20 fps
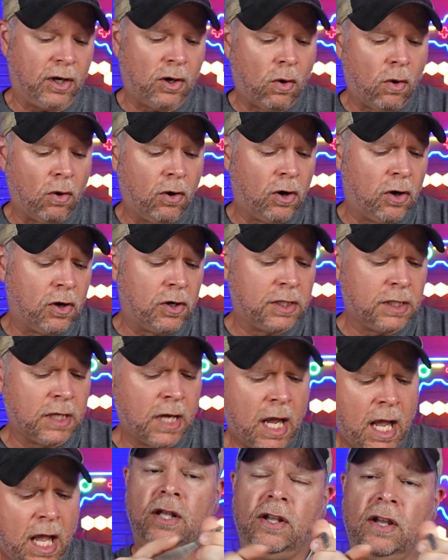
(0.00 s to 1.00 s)
corners.
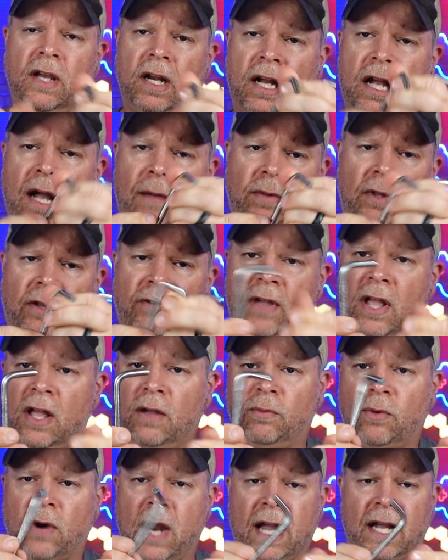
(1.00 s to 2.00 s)
You get a couple of
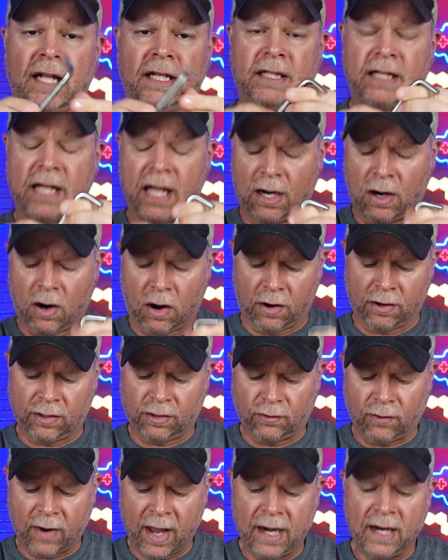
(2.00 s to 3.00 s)
L brackets that are
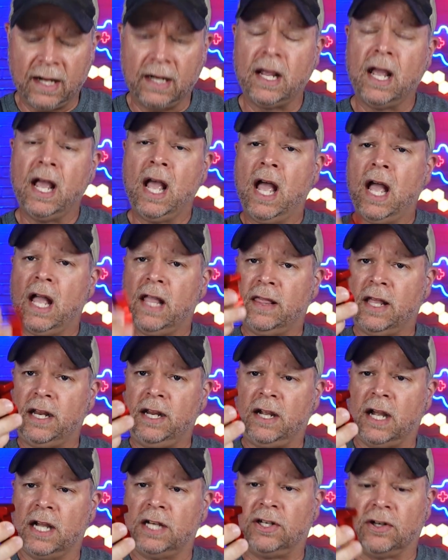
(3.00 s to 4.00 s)
threaded. Then
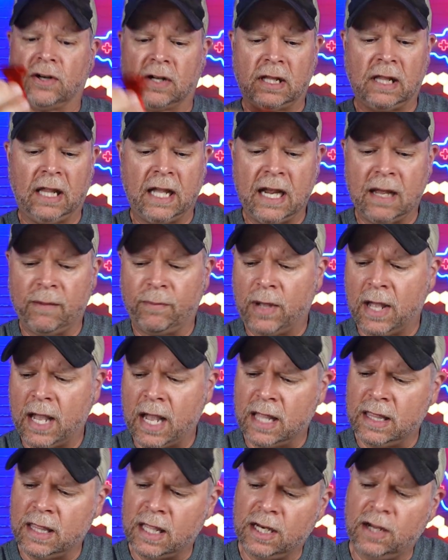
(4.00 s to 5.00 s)
you got your clamp
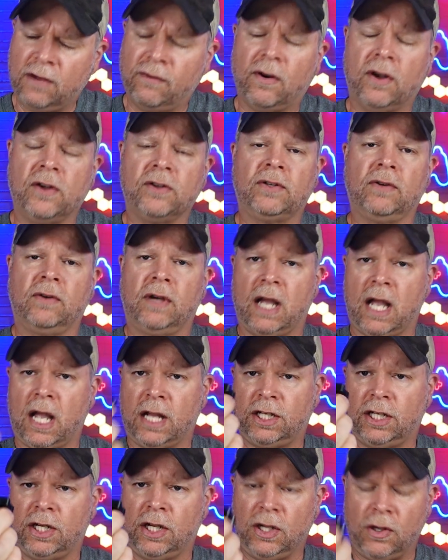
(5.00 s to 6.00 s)
and then you've also
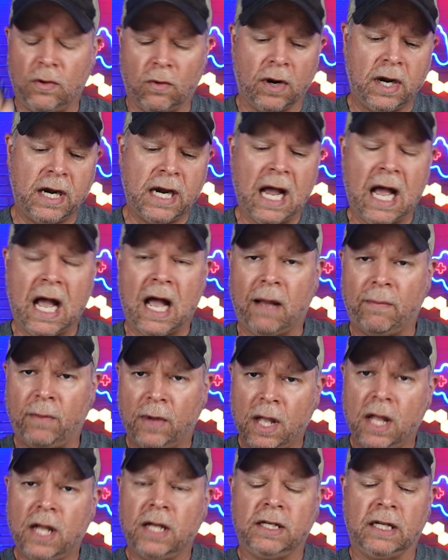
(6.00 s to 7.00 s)
got your
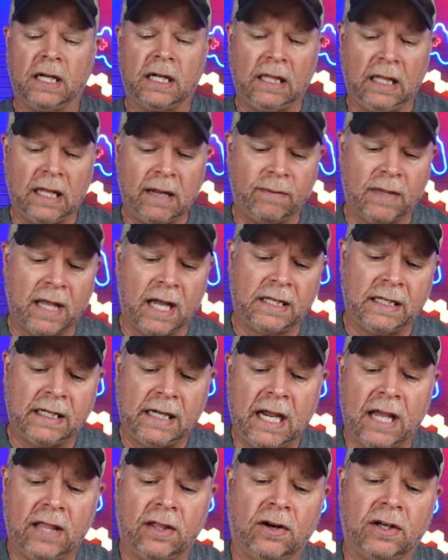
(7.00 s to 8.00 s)
knob to clamp that
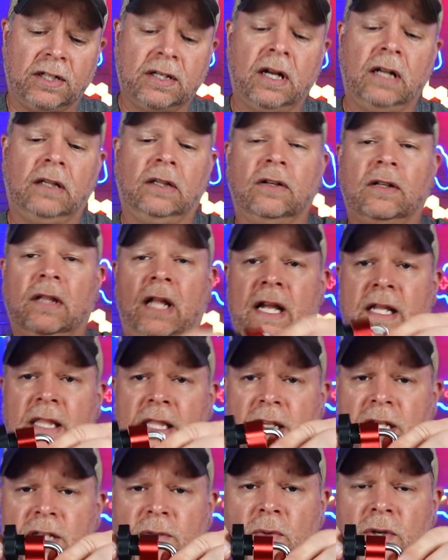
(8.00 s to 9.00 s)
together. It's going to look like
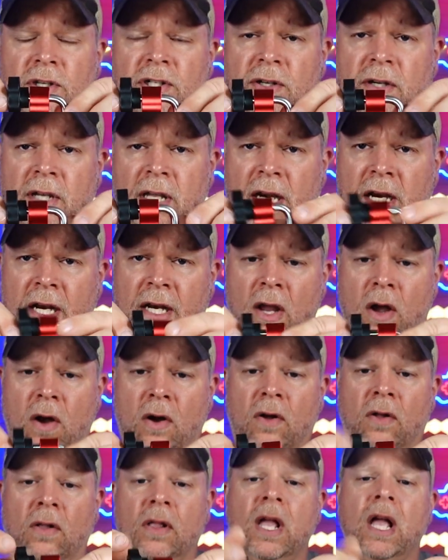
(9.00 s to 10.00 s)
this once you get it
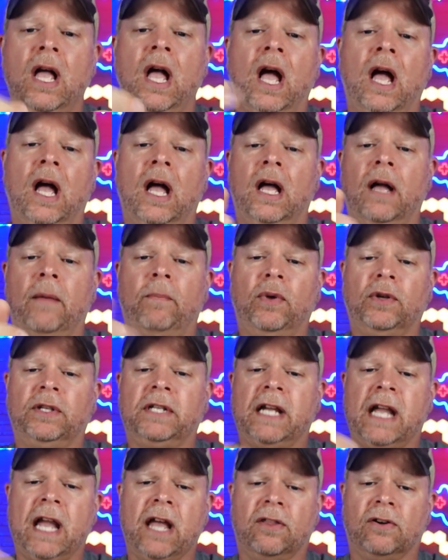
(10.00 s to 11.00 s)
all uh,
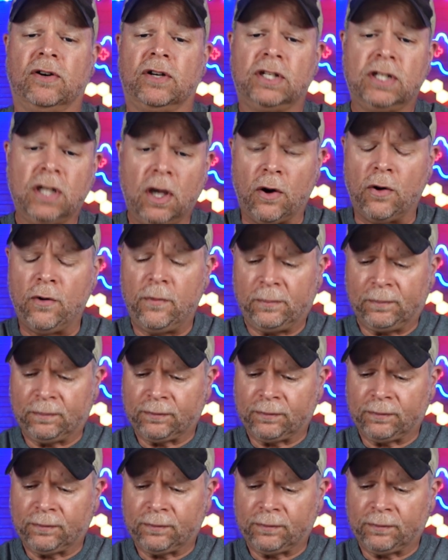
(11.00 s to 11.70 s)
put together. So